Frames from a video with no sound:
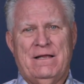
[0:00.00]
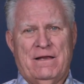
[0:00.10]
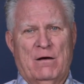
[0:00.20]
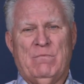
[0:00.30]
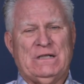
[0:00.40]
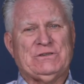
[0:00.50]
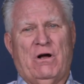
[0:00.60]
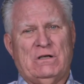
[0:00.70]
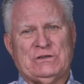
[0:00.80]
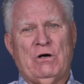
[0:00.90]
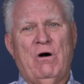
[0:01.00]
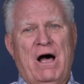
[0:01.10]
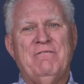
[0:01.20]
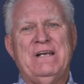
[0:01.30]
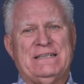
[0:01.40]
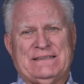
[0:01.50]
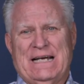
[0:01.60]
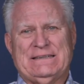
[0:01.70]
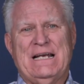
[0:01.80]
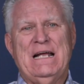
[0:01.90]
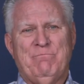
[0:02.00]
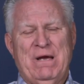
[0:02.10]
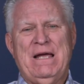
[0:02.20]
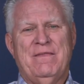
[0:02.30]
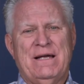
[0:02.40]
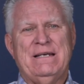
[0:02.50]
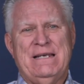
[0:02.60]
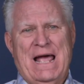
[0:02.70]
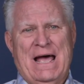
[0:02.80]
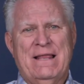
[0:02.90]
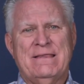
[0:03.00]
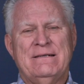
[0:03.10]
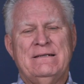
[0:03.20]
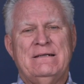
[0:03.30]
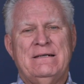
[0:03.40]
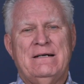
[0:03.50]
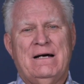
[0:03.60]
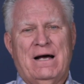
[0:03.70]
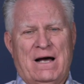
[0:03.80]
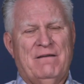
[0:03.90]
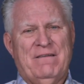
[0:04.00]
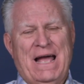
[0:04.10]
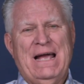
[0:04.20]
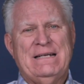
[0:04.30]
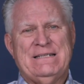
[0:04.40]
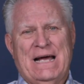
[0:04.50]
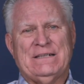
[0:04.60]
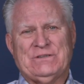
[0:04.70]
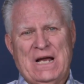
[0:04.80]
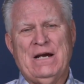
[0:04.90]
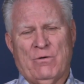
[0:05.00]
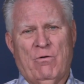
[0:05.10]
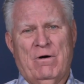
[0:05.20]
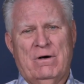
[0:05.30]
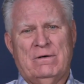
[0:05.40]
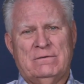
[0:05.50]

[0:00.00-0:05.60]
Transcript: there must also of necessity be the death of a testator.